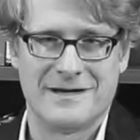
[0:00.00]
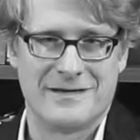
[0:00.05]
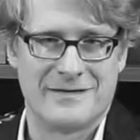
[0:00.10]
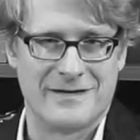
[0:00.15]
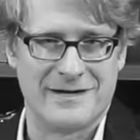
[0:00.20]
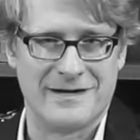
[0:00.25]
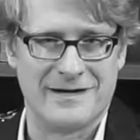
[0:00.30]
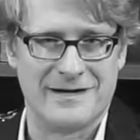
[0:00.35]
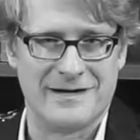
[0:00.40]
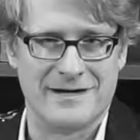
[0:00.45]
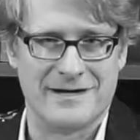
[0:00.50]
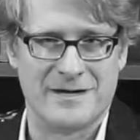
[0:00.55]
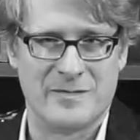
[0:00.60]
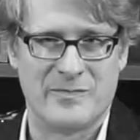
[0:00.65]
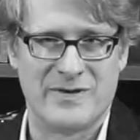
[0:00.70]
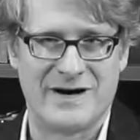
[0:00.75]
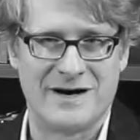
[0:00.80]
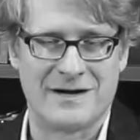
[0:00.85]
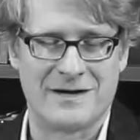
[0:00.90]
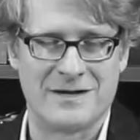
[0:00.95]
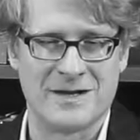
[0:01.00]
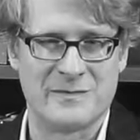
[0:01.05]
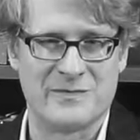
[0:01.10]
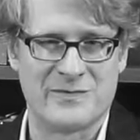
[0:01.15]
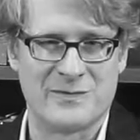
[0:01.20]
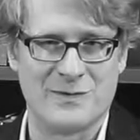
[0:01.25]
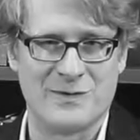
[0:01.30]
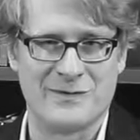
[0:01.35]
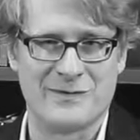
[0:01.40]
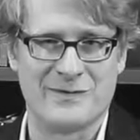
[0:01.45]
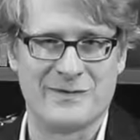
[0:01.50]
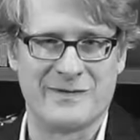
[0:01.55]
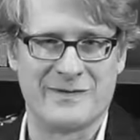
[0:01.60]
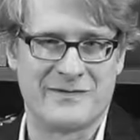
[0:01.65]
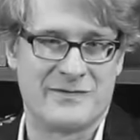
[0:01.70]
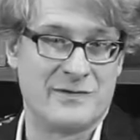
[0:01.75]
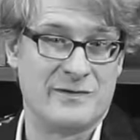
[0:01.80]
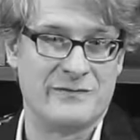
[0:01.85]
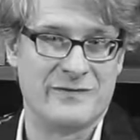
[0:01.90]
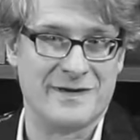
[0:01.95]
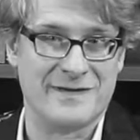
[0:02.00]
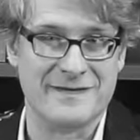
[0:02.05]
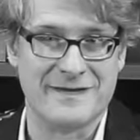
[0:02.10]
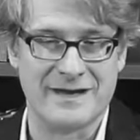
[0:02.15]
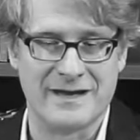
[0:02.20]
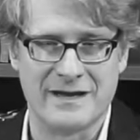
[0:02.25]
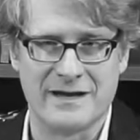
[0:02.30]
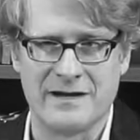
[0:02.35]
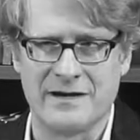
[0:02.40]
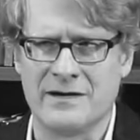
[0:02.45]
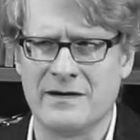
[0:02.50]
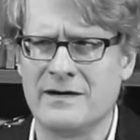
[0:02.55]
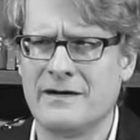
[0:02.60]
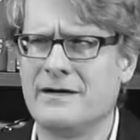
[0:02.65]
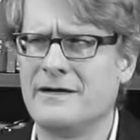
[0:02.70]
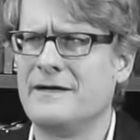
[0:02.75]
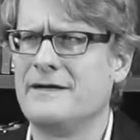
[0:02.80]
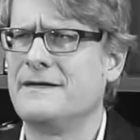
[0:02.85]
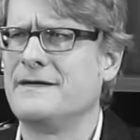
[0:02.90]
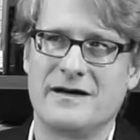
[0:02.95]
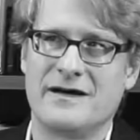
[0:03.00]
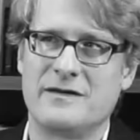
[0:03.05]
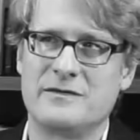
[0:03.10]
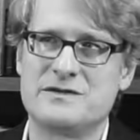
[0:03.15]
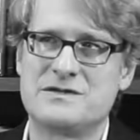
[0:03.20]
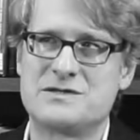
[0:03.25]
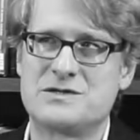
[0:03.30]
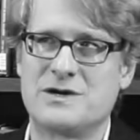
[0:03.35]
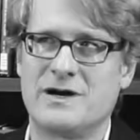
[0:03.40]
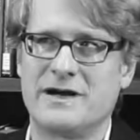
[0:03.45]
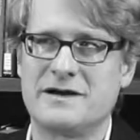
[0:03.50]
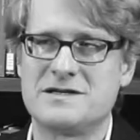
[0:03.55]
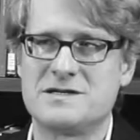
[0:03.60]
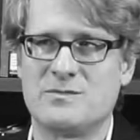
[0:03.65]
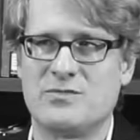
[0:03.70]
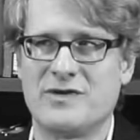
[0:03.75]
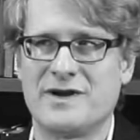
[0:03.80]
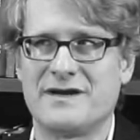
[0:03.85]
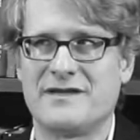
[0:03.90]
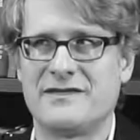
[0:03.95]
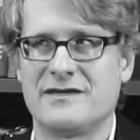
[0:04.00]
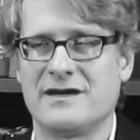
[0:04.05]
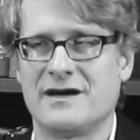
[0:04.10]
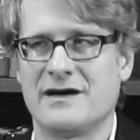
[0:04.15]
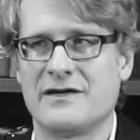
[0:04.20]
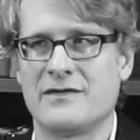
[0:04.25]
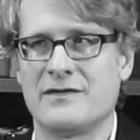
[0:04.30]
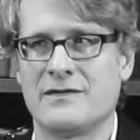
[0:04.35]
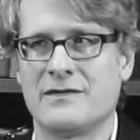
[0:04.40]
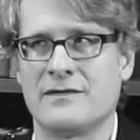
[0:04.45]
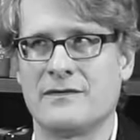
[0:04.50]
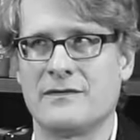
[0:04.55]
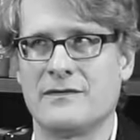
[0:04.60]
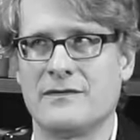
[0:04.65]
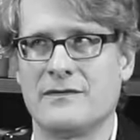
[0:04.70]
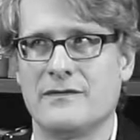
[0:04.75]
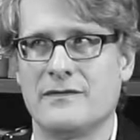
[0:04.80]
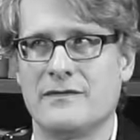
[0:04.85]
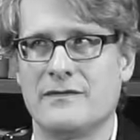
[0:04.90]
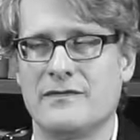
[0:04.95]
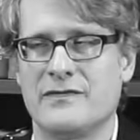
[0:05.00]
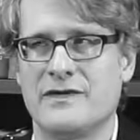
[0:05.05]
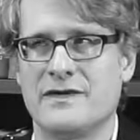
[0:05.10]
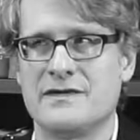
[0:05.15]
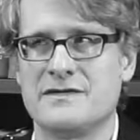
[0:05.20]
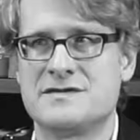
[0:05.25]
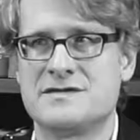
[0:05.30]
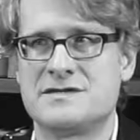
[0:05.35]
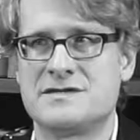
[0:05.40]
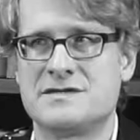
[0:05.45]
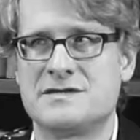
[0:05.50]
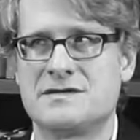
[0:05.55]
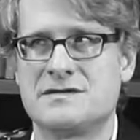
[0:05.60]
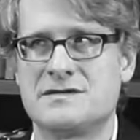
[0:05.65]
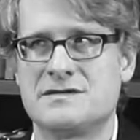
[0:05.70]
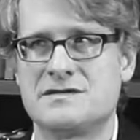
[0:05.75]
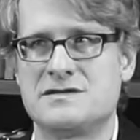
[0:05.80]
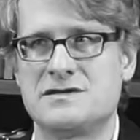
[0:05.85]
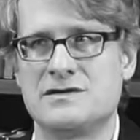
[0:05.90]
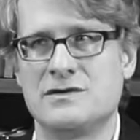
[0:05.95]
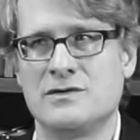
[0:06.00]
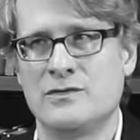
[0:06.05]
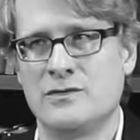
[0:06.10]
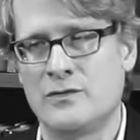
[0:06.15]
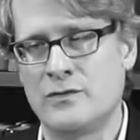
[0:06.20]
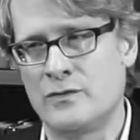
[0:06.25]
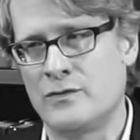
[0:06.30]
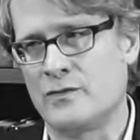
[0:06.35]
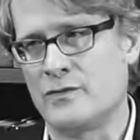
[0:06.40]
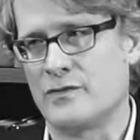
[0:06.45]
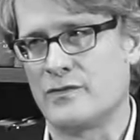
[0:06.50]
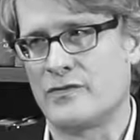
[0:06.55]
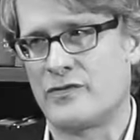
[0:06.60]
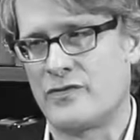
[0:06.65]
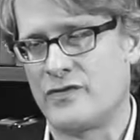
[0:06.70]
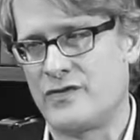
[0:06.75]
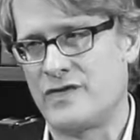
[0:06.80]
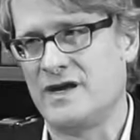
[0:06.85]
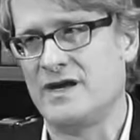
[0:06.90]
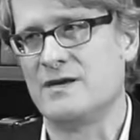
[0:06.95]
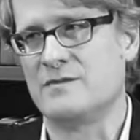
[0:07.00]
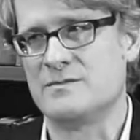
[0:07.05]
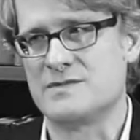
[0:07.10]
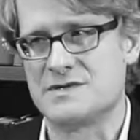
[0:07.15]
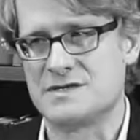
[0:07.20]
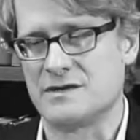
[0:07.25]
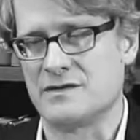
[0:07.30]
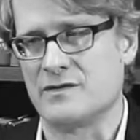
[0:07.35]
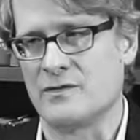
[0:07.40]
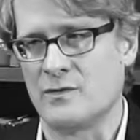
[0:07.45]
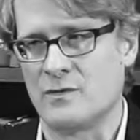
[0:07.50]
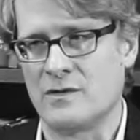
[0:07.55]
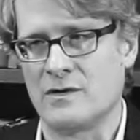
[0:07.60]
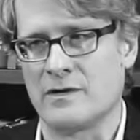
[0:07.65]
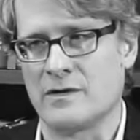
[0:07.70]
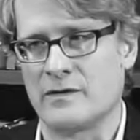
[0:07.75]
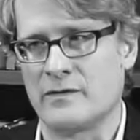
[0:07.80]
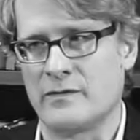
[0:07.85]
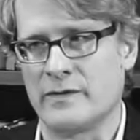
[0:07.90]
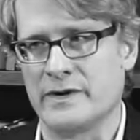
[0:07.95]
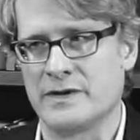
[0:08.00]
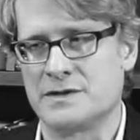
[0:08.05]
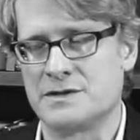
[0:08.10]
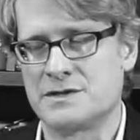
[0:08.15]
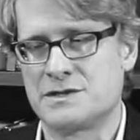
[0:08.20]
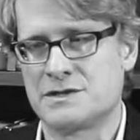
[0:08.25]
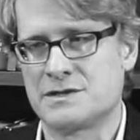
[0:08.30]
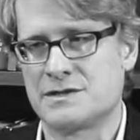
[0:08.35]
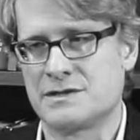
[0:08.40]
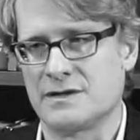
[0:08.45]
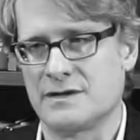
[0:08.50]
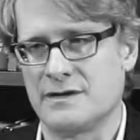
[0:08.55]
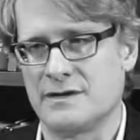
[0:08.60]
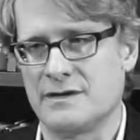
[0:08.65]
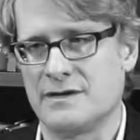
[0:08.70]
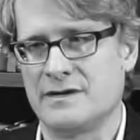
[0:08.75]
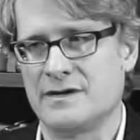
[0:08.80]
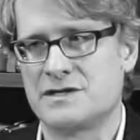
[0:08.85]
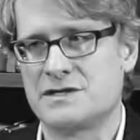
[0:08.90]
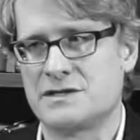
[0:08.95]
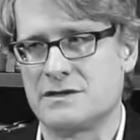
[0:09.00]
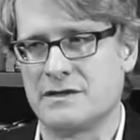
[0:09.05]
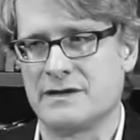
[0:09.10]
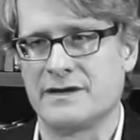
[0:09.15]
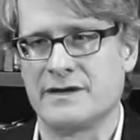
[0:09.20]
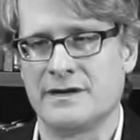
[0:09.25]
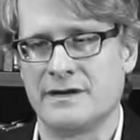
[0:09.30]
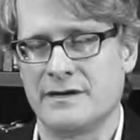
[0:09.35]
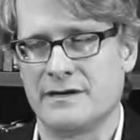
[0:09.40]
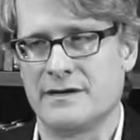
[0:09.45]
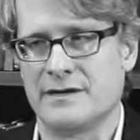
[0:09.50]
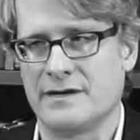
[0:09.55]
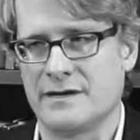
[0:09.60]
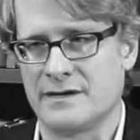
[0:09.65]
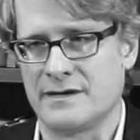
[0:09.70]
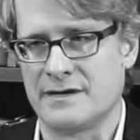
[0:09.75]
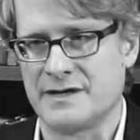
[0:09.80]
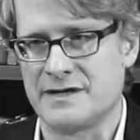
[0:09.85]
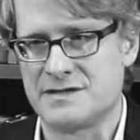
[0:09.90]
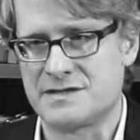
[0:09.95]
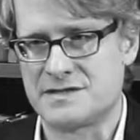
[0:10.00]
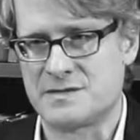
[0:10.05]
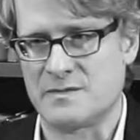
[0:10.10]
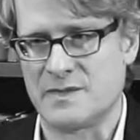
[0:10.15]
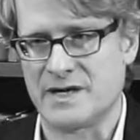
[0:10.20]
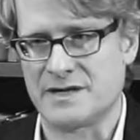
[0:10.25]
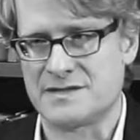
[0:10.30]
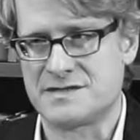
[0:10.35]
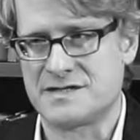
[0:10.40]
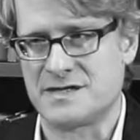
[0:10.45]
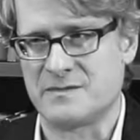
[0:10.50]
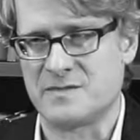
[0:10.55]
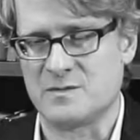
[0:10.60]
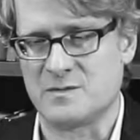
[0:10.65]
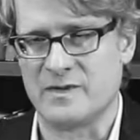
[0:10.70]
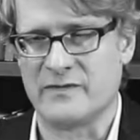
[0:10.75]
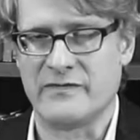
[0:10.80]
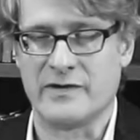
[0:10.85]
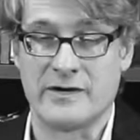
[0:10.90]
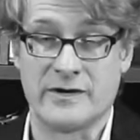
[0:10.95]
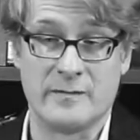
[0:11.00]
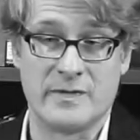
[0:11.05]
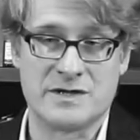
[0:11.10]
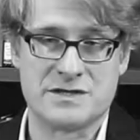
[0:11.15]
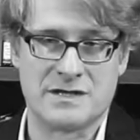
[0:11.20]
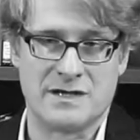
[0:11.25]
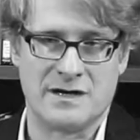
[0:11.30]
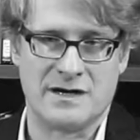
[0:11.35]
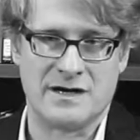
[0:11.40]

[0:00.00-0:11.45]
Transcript: apocalypse were sort of in the air. I was trying to bring together these two themes in the work, which initially, at least, might seem to be very much at